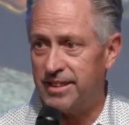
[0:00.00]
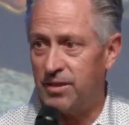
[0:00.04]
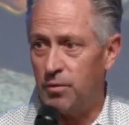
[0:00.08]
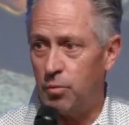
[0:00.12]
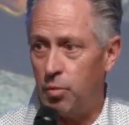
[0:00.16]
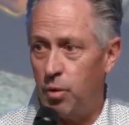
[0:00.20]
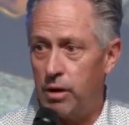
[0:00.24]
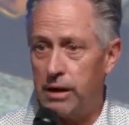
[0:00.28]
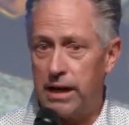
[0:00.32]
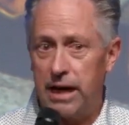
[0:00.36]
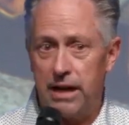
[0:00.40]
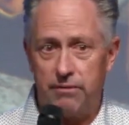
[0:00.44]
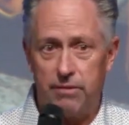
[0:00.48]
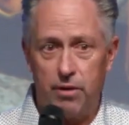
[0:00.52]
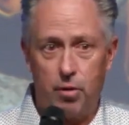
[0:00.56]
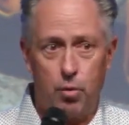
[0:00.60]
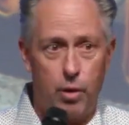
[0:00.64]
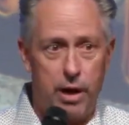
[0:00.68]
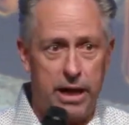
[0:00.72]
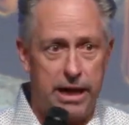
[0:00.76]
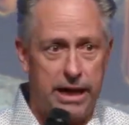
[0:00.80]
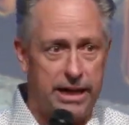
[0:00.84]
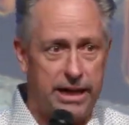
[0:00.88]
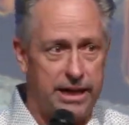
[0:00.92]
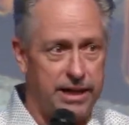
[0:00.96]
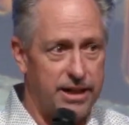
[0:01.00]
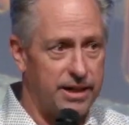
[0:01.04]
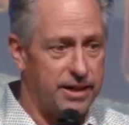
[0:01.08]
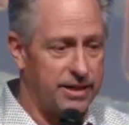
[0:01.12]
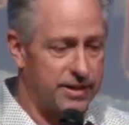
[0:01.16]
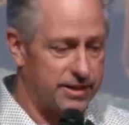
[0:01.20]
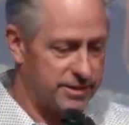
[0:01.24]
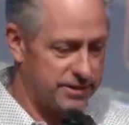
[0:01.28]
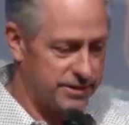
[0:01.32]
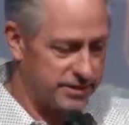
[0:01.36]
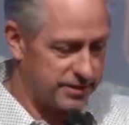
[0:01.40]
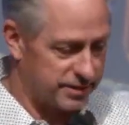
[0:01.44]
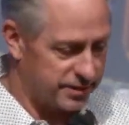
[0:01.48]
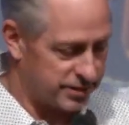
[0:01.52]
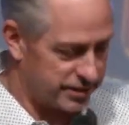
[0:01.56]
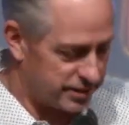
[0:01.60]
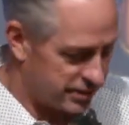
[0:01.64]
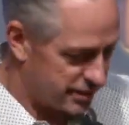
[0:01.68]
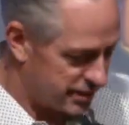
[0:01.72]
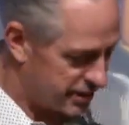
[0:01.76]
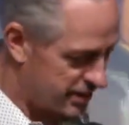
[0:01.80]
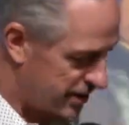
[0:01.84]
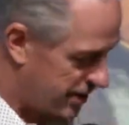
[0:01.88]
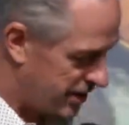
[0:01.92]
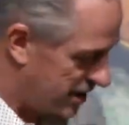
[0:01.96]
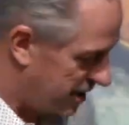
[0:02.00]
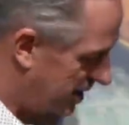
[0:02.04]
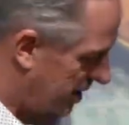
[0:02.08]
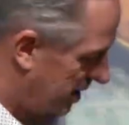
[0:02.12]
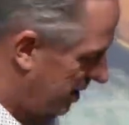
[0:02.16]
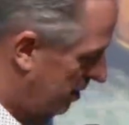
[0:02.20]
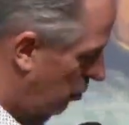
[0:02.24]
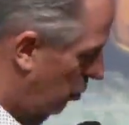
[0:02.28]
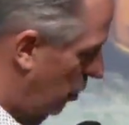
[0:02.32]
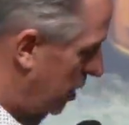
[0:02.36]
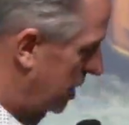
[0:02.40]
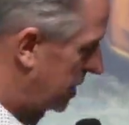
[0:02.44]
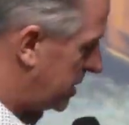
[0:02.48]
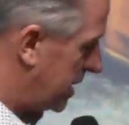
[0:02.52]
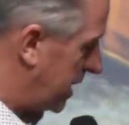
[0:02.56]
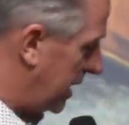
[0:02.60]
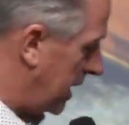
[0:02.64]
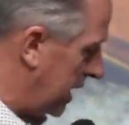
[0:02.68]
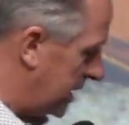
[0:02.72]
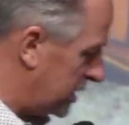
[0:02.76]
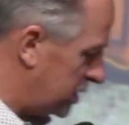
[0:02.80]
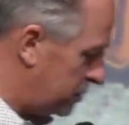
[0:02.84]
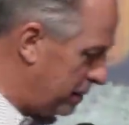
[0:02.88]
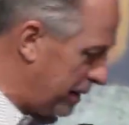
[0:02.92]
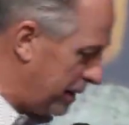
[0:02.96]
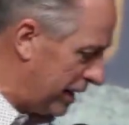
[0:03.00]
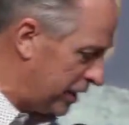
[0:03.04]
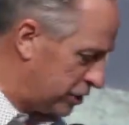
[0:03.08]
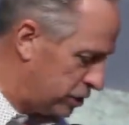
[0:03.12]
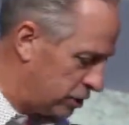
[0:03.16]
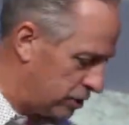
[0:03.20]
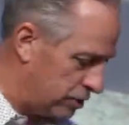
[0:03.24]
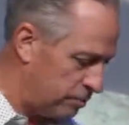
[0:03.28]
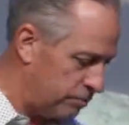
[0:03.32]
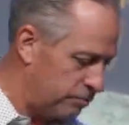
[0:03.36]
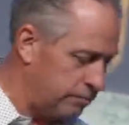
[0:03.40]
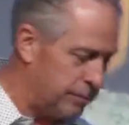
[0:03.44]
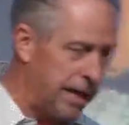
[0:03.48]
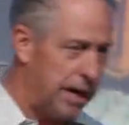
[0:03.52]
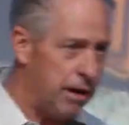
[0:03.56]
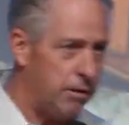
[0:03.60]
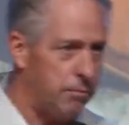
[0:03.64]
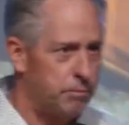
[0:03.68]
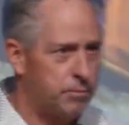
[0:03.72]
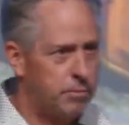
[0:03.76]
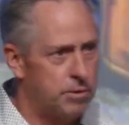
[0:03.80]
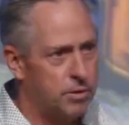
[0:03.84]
We'll have a wedding. Wednesday night special. Now,